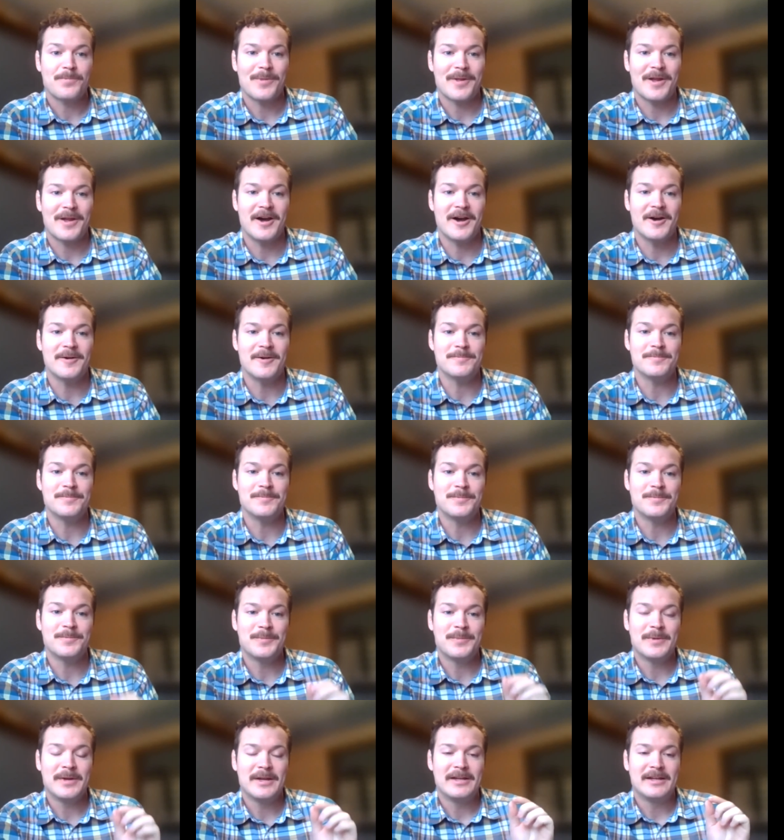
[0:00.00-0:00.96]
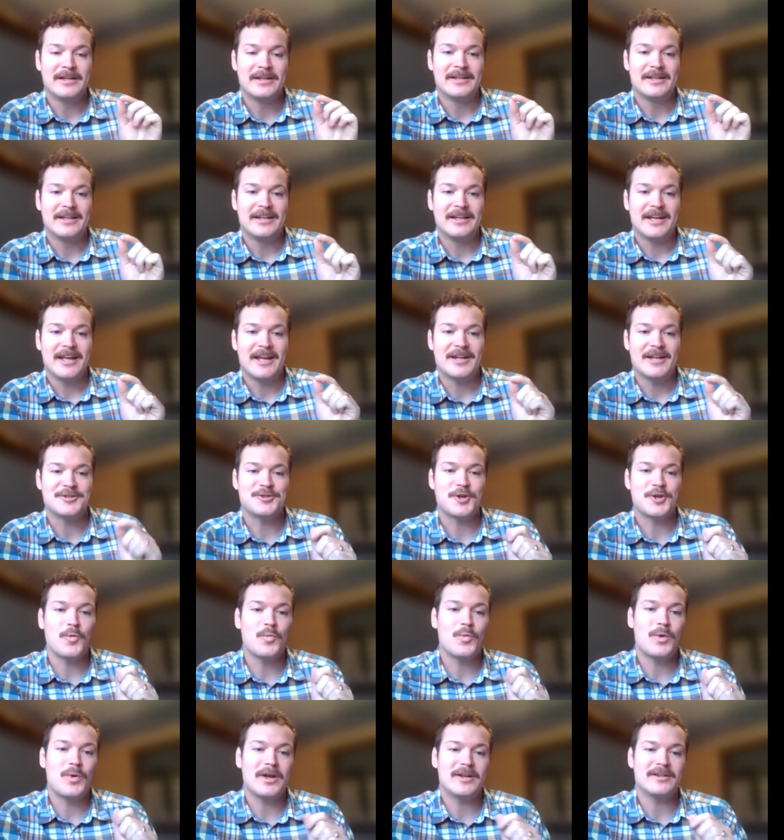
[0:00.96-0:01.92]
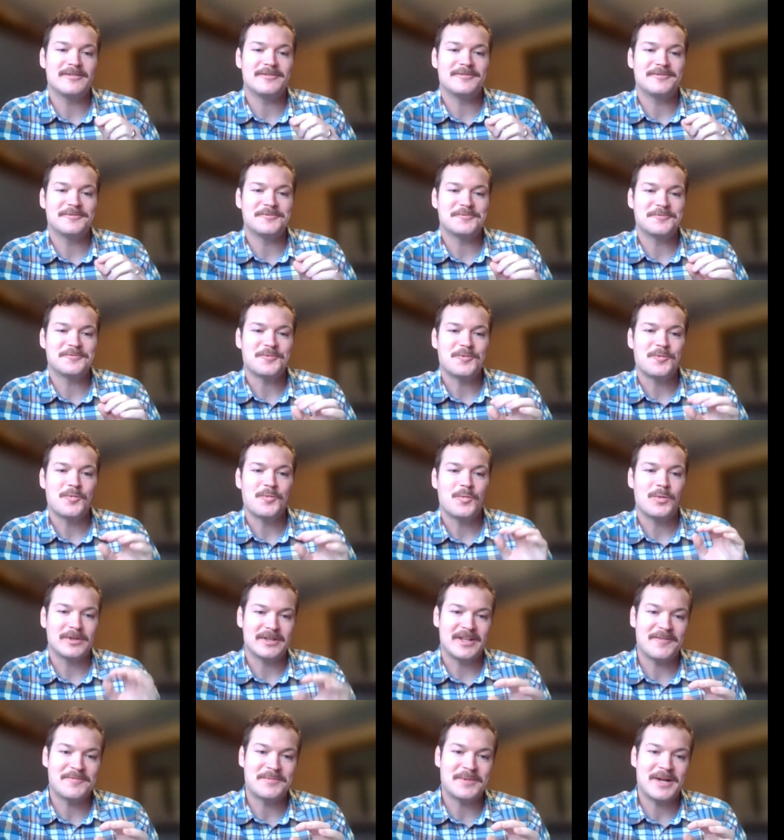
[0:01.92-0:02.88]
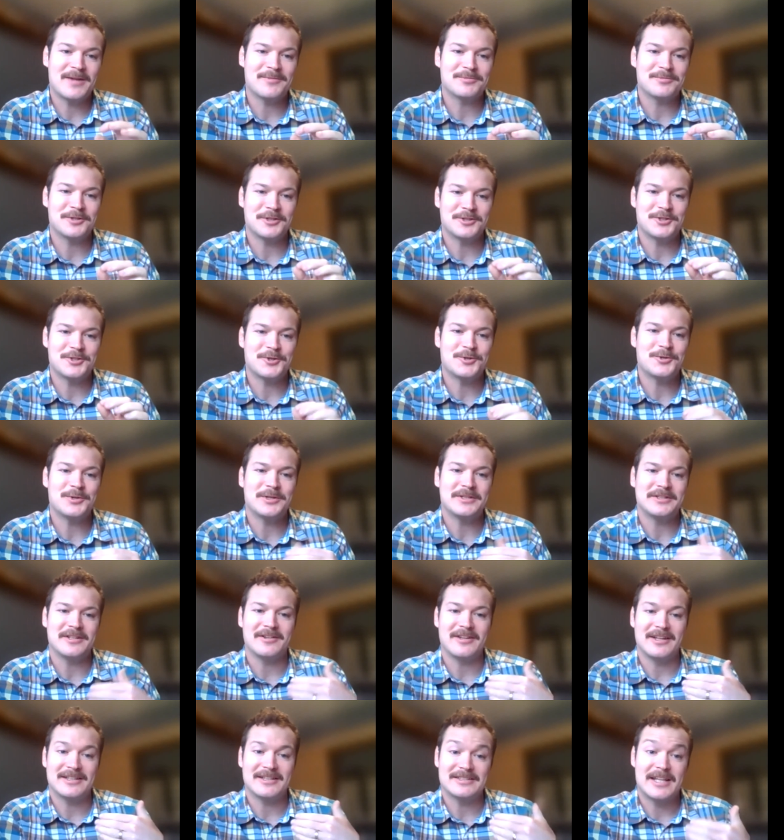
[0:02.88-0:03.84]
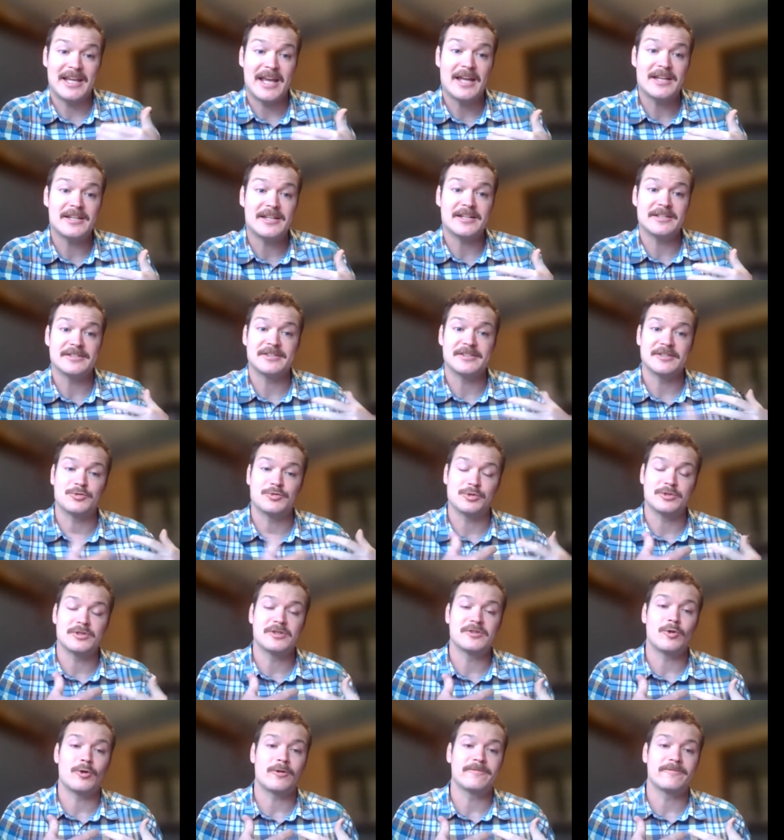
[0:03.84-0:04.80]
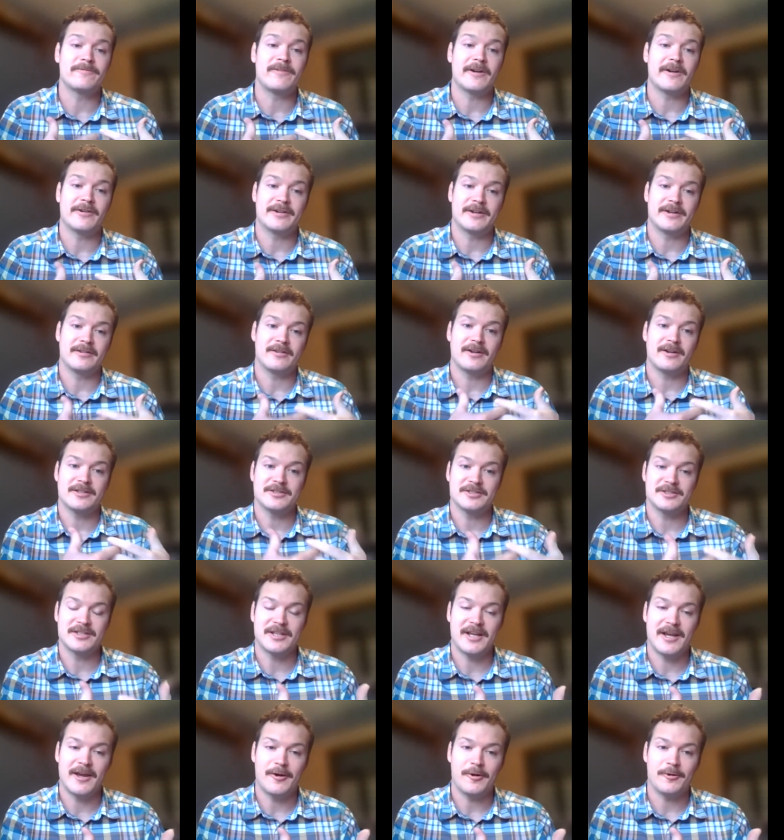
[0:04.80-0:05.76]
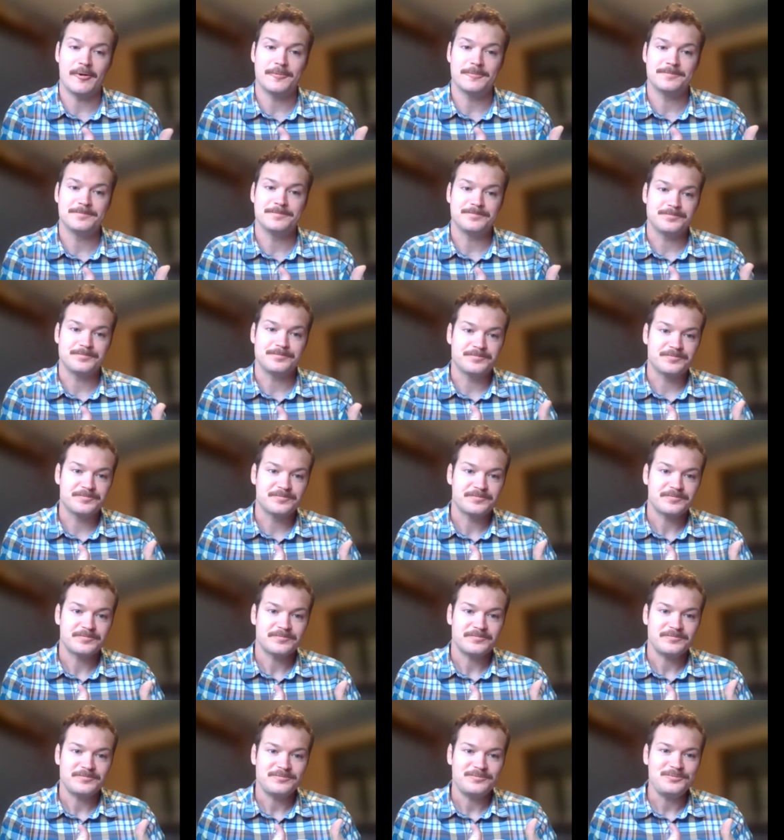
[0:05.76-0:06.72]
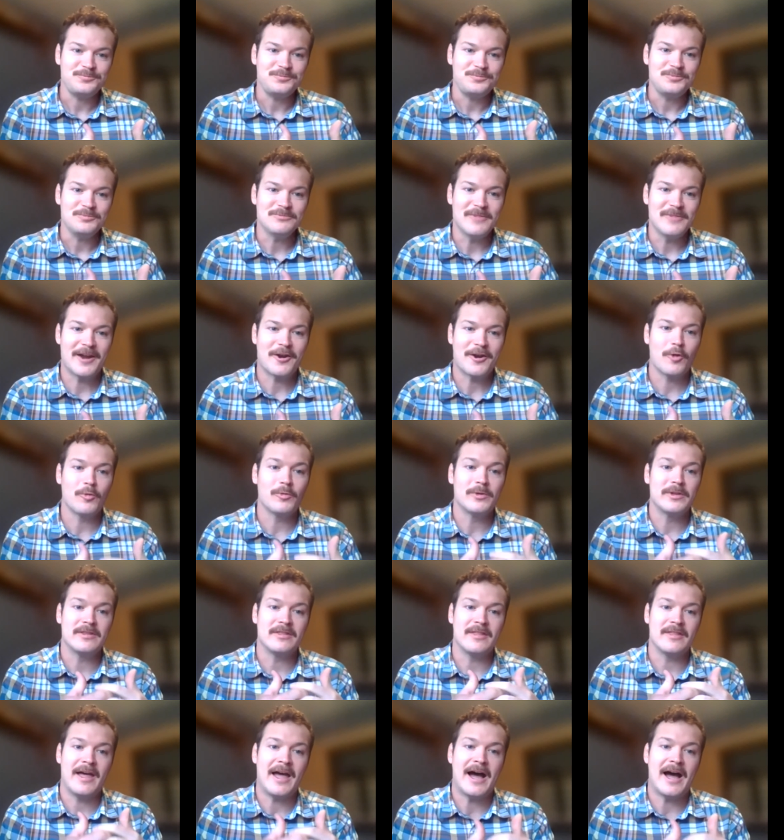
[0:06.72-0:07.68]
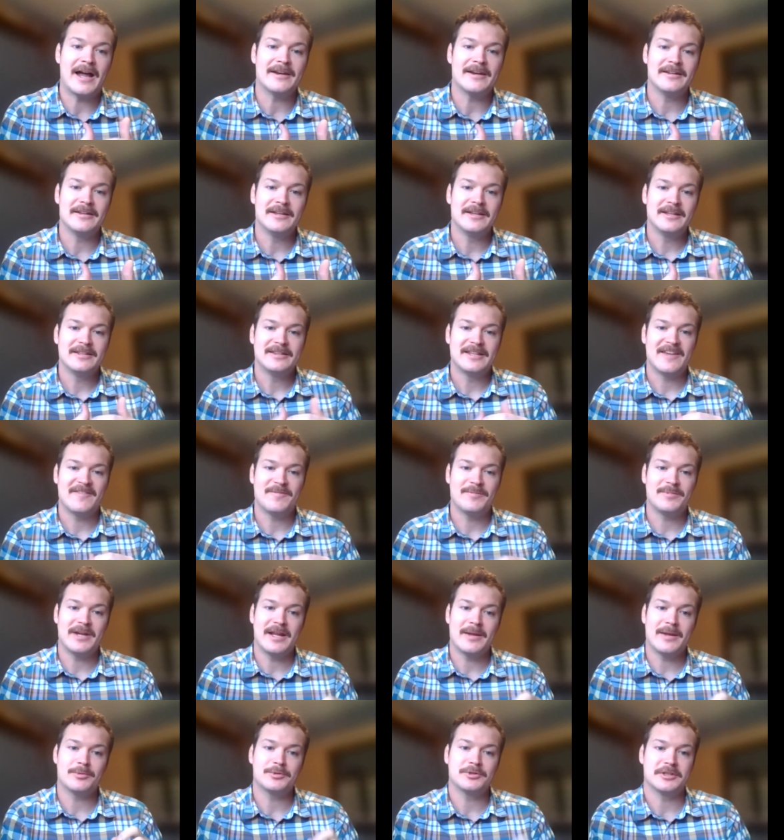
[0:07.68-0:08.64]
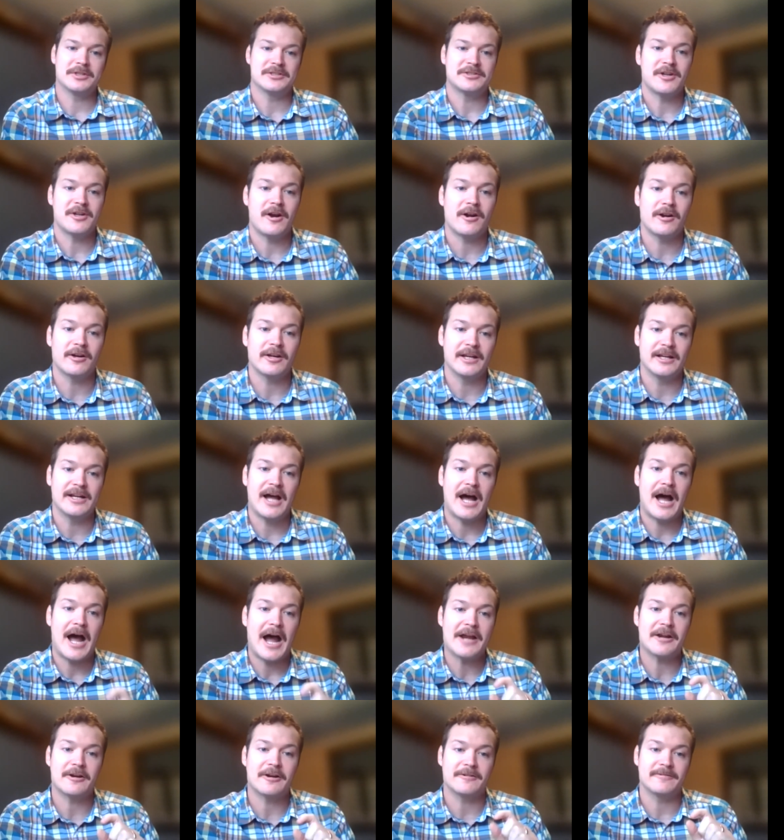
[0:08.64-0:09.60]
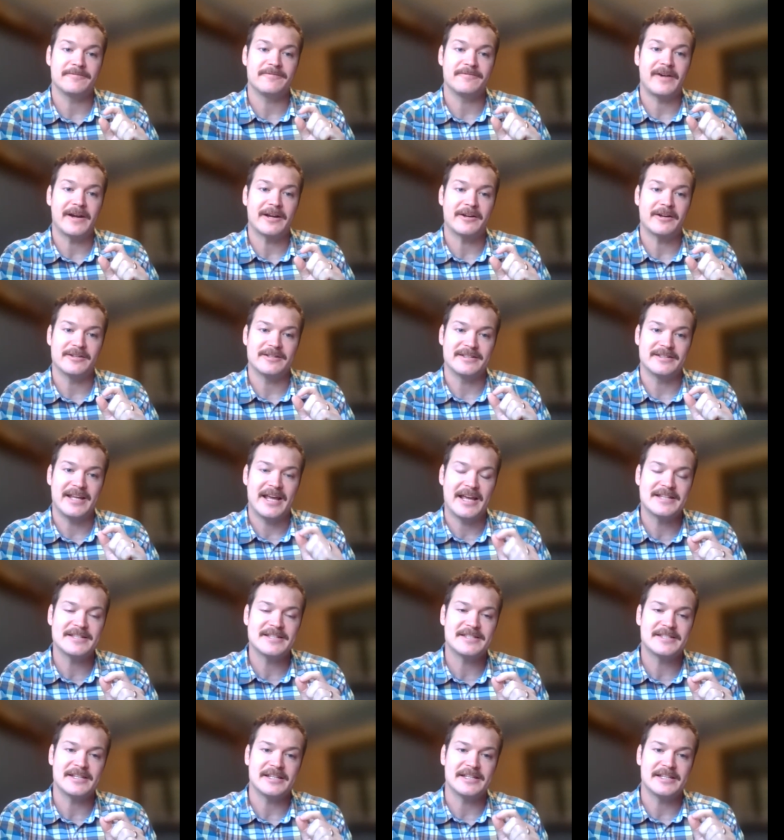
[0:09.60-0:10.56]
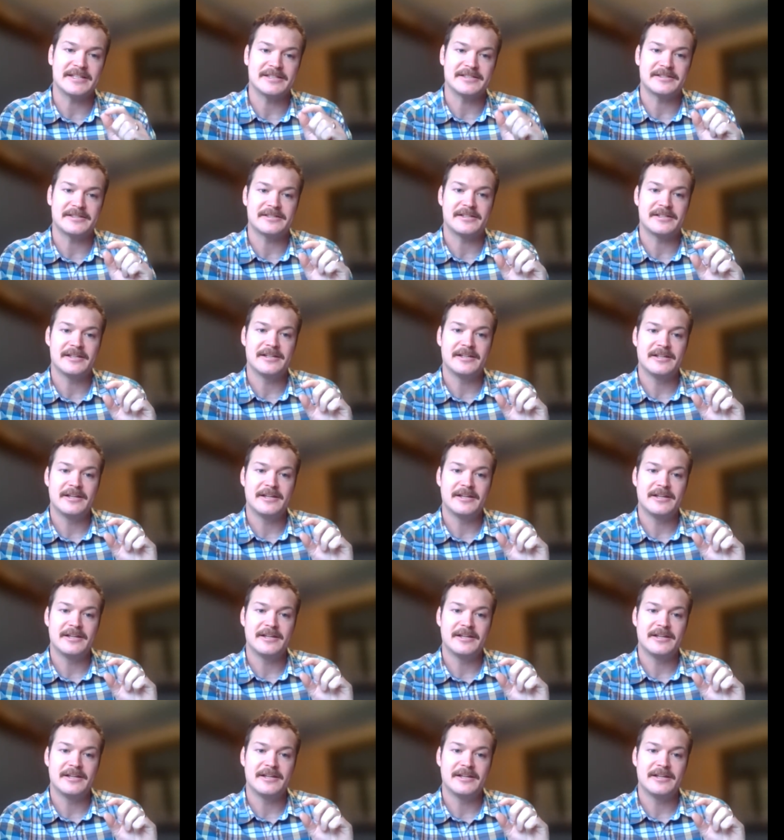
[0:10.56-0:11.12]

And so what they've been able to do in the Loess Canyons is restore fire at a large scale. Not only that, they've been able to target higher fire intensities